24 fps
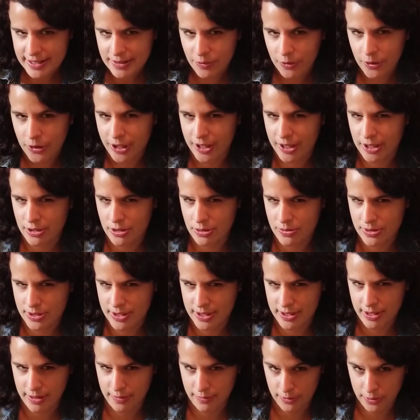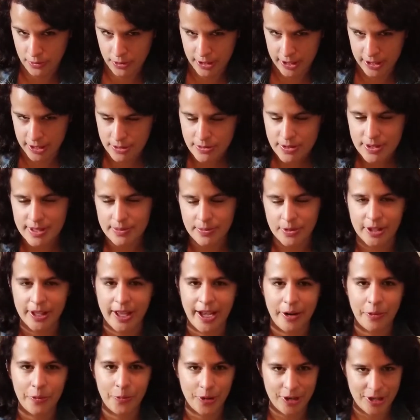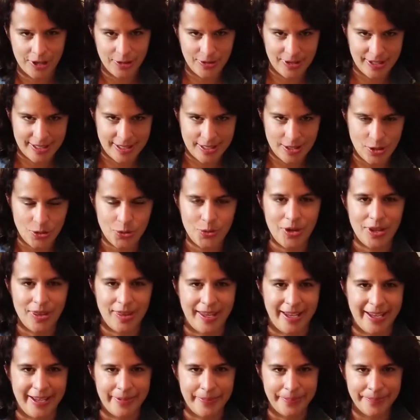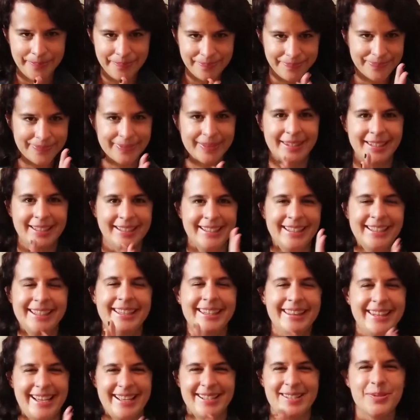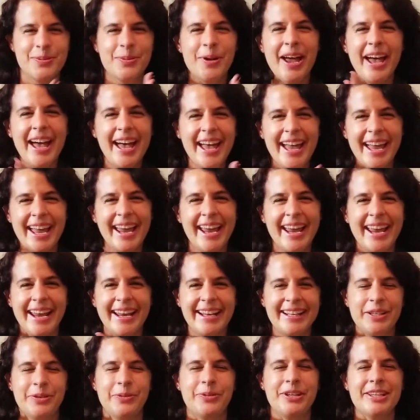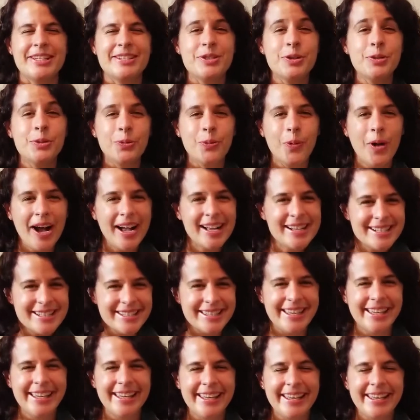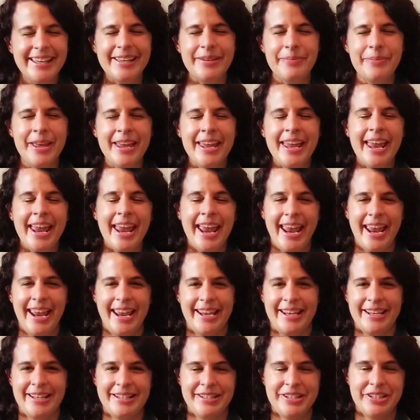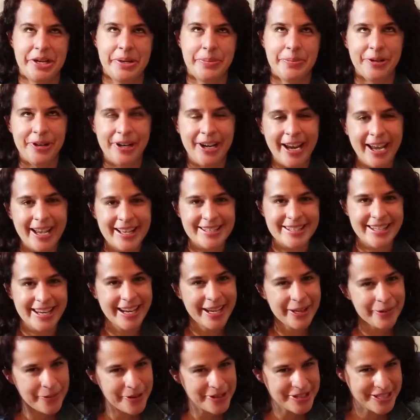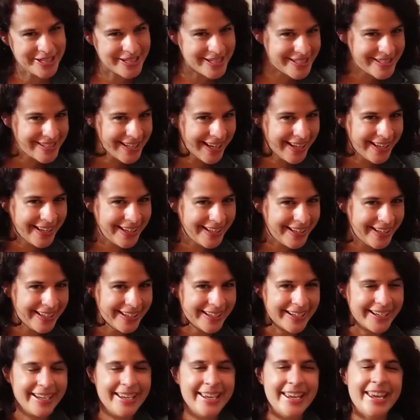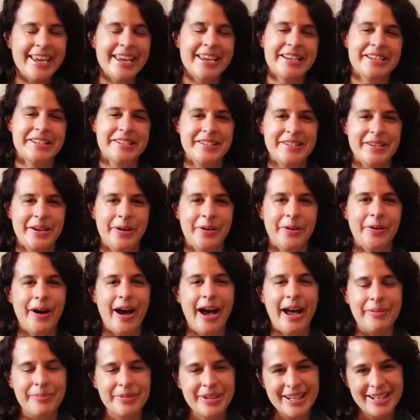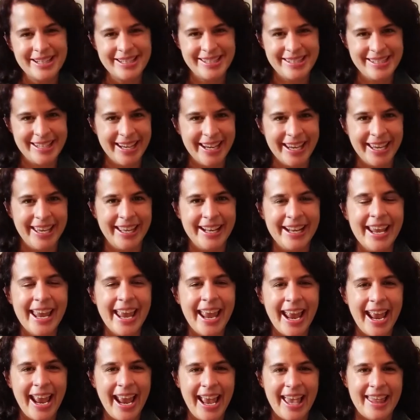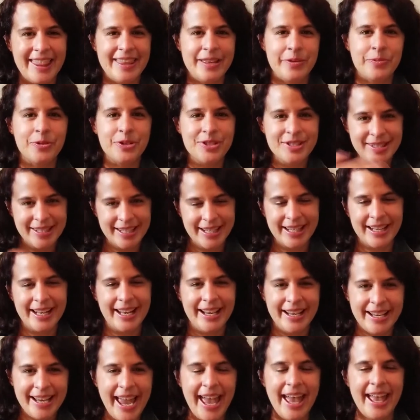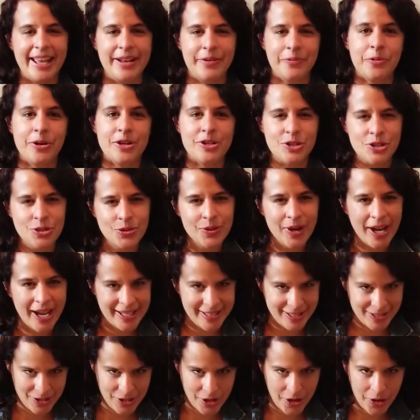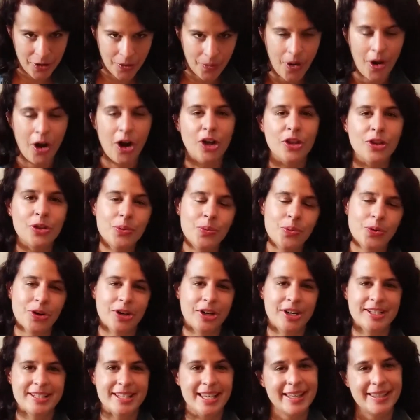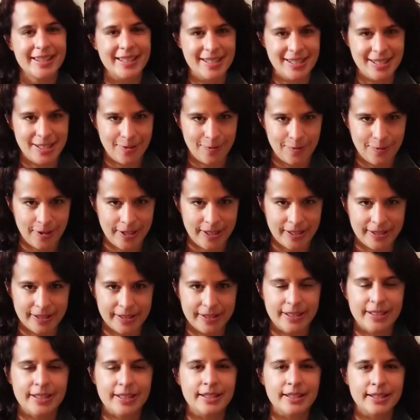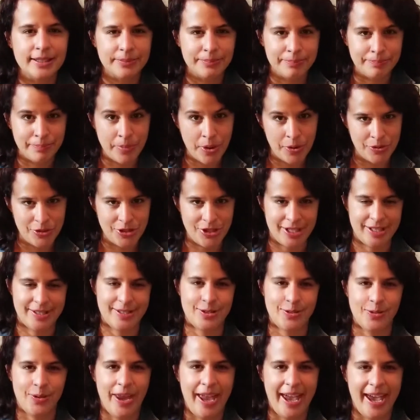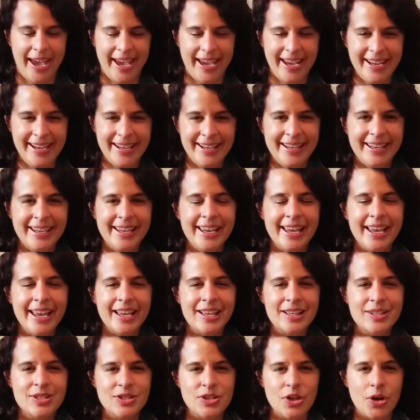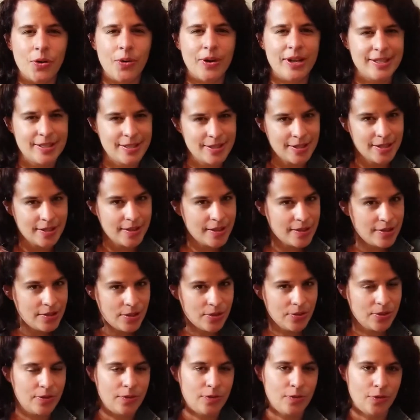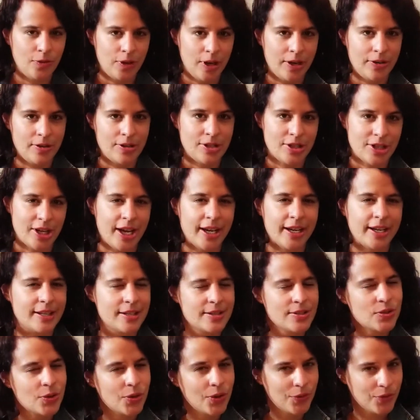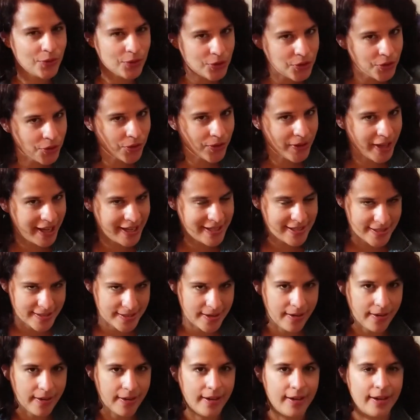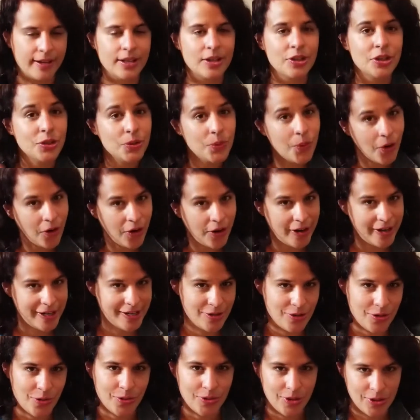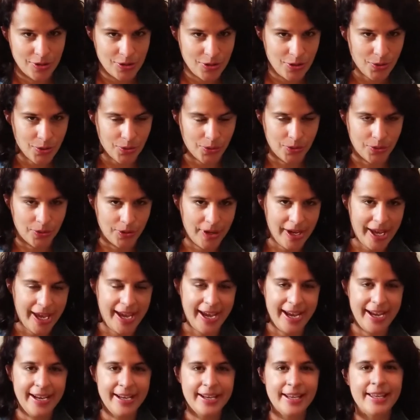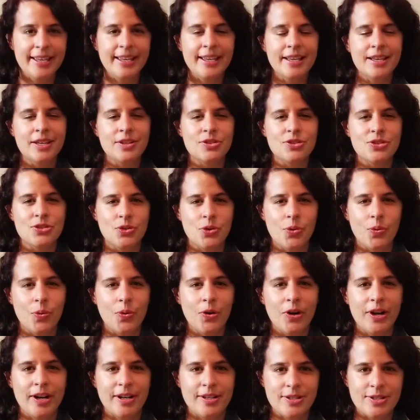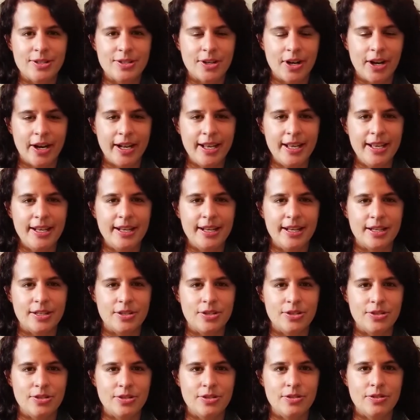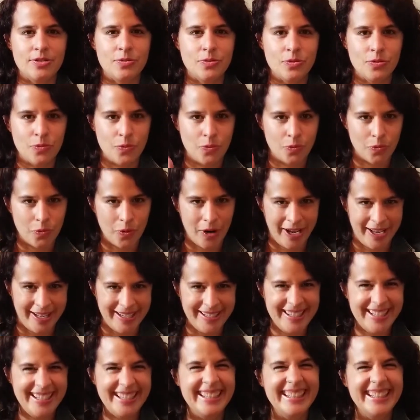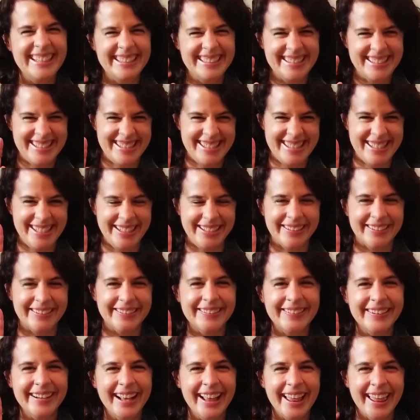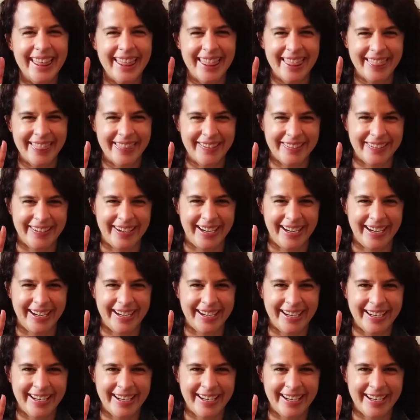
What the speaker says: If you're going to use them a lot, what do you need to do with them? That's right, you need to wash them. And Jayberry has a hand washing song. So I'm going to sing it, and then we'll sing it again once you guys know all the words and the different motions, okay? So it's to the tune of Frere Jacques. So if you know that song, you already know the tune, okay? So we're going to start it in 1, 2, 3.